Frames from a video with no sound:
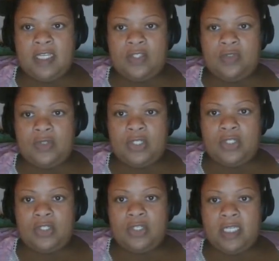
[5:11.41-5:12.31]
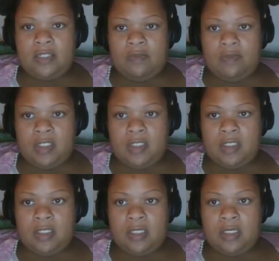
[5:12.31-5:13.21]
source address, which
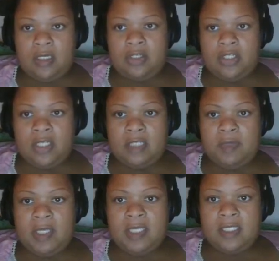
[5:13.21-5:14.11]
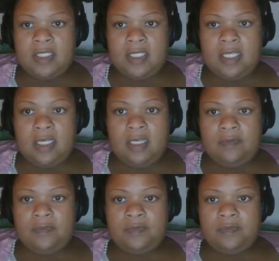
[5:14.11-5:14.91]
is our address, ping succeeded,